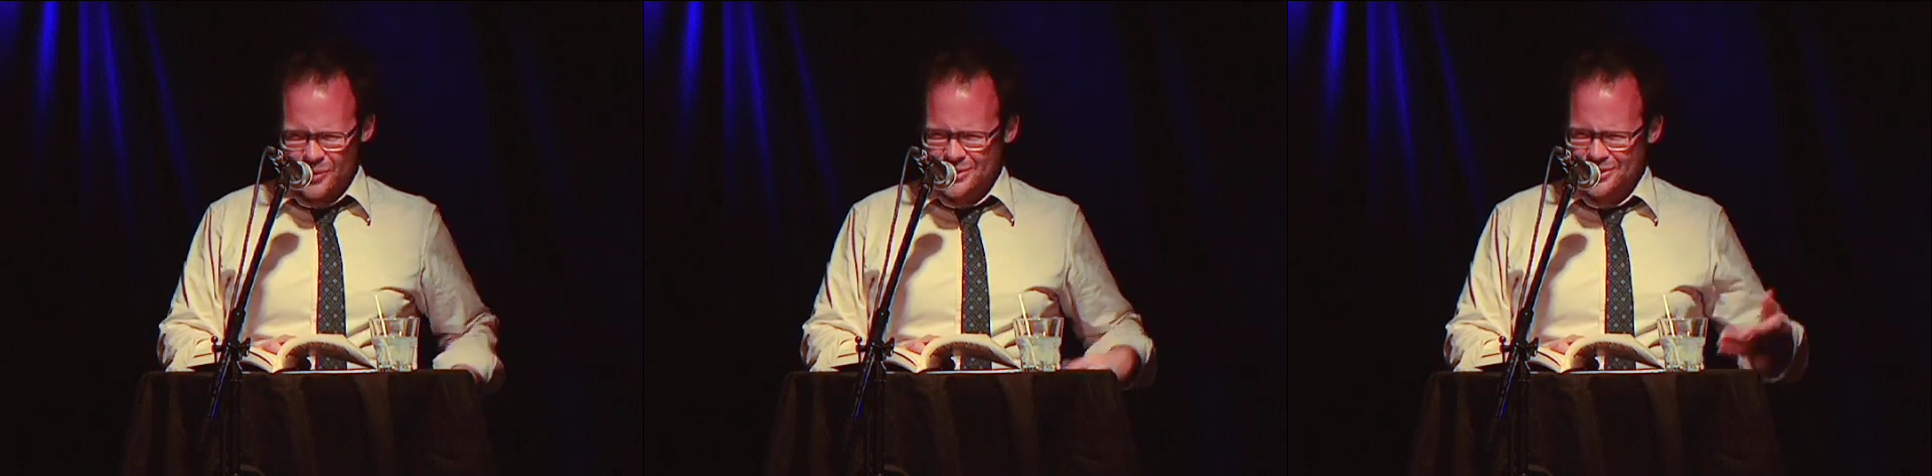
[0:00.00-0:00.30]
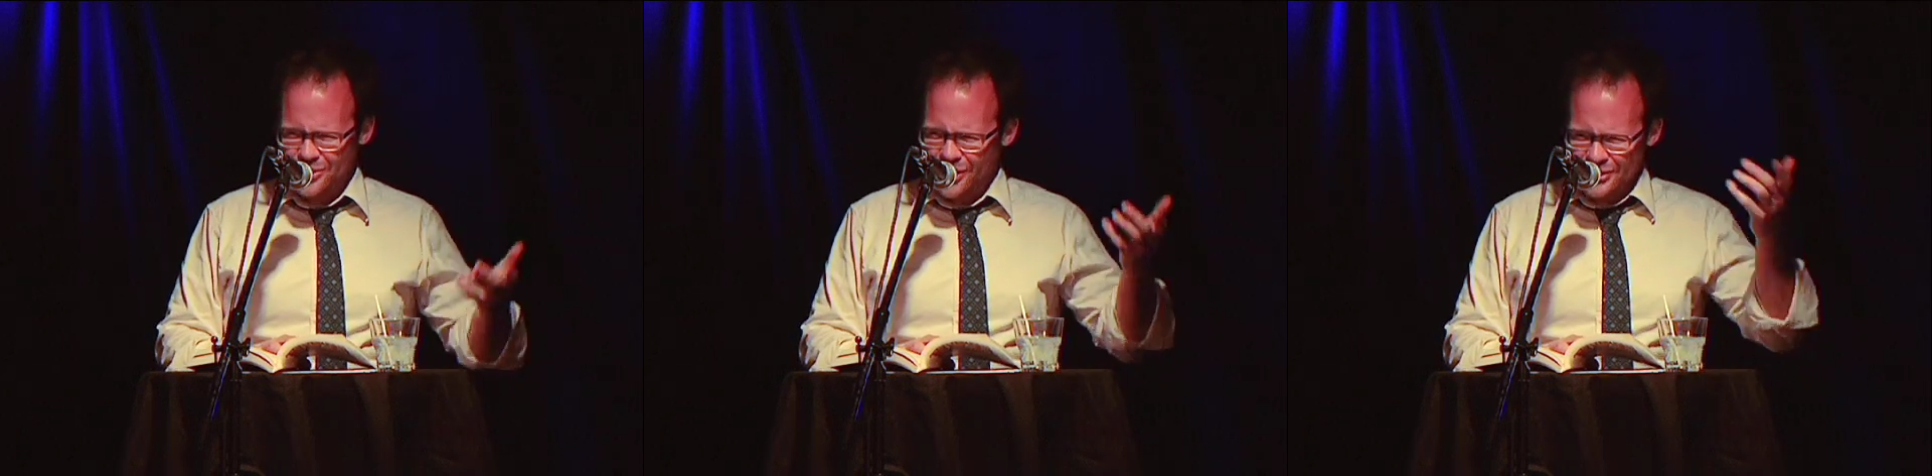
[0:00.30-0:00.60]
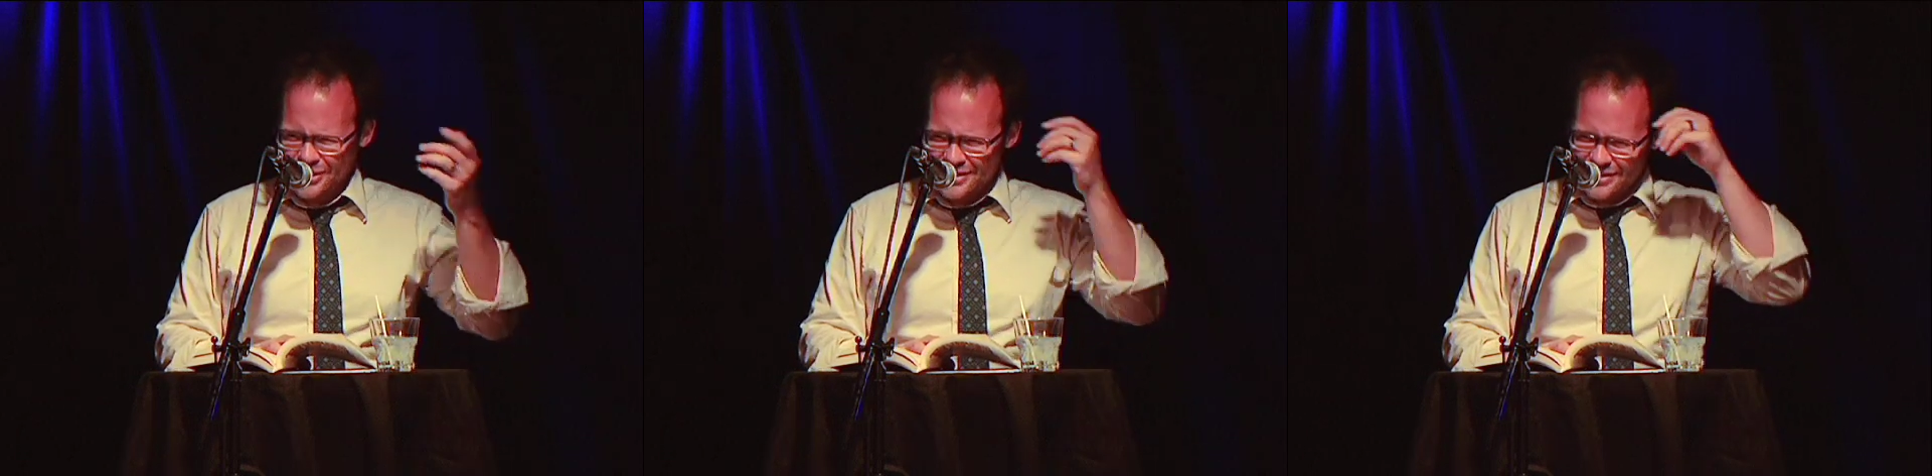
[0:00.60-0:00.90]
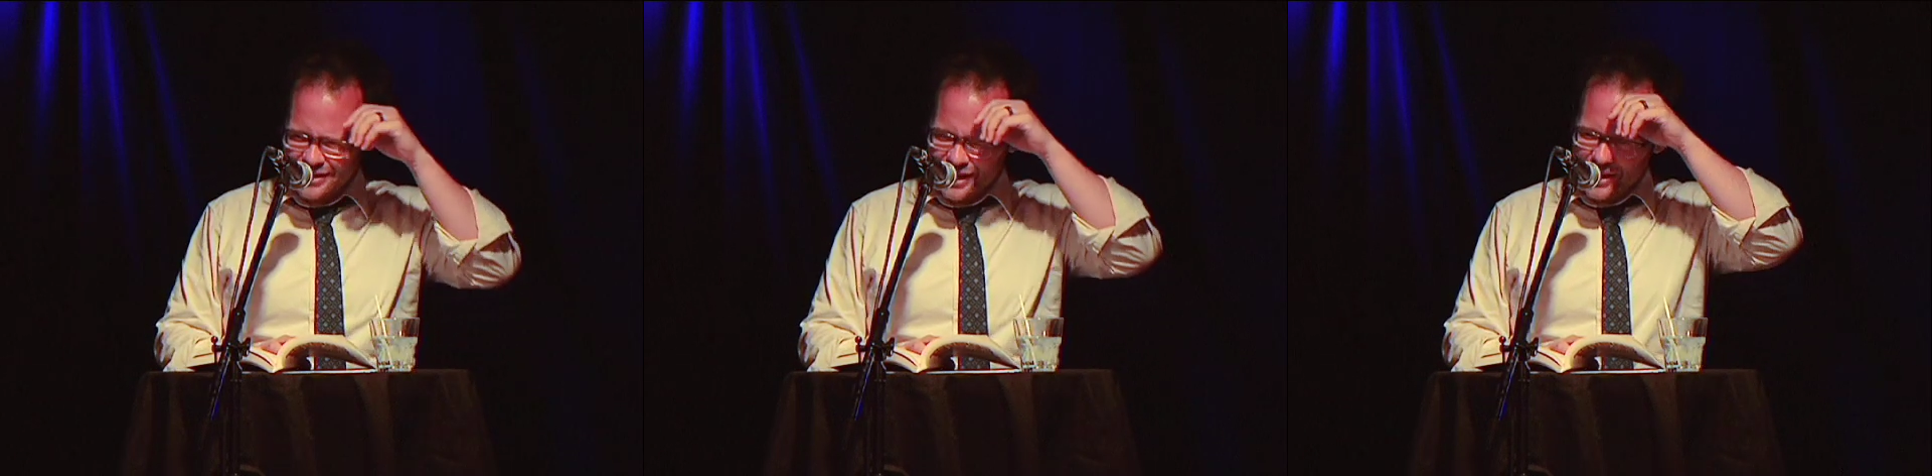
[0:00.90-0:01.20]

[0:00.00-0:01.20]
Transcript: which are all just